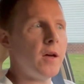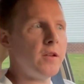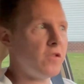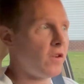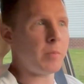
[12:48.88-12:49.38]

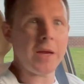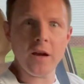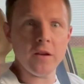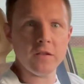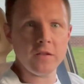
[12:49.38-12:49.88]
just
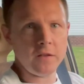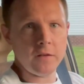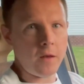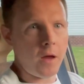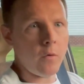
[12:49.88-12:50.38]
because
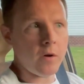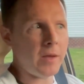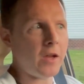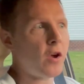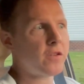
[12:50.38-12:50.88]
I want to
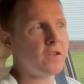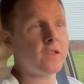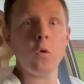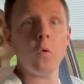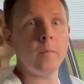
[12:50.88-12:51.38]
be
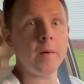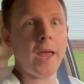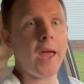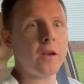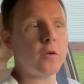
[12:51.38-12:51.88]
cautious, or
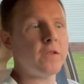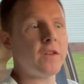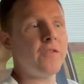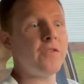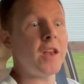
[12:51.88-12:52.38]
mechanical
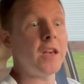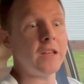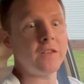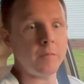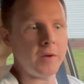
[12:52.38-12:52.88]
stuff that
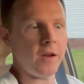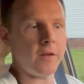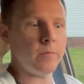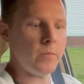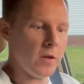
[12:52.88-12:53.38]
needs to be
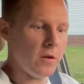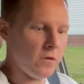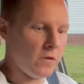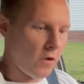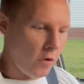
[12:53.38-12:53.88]
done.
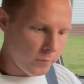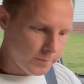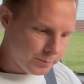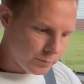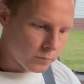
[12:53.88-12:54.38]
So
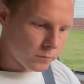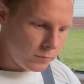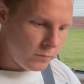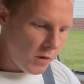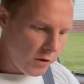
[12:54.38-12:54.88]

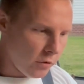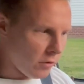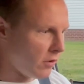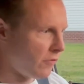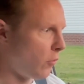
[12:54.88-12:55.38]
you
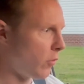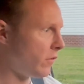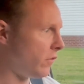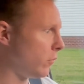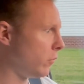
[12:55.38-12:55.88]
can look
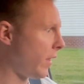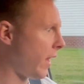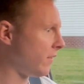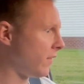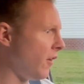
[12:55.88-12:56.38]
forward to
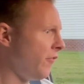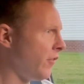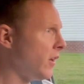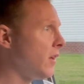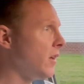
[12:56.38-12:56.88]
that stuff.
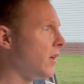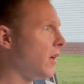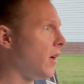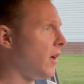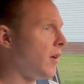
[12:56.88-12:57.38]

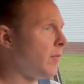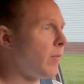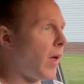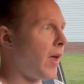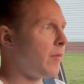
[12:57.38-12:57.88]

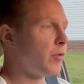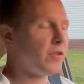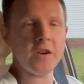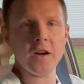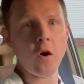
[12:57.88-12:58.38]
I
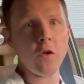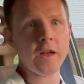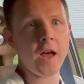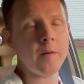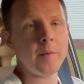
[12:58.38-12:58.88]
appreciate all the
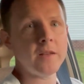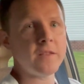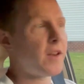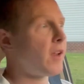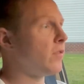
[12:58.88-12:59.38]

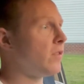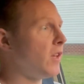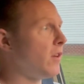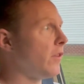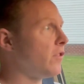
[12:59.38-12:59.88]
comments that I've
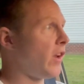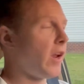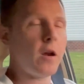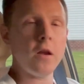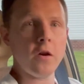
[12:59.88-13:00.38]
seen on the
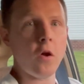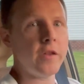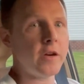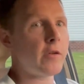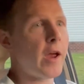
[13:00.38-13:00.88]
channel and all
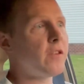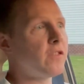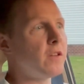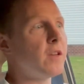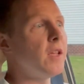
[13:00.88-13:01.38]
the
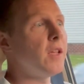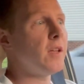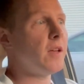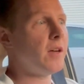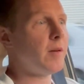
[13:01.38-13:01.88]
interaction.
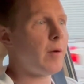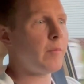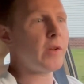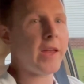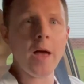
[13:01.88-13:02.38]
I'm
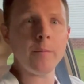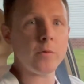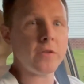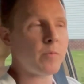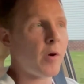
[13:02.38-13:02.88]
really happy
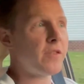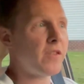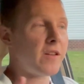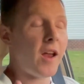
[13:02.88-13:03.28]
with this project.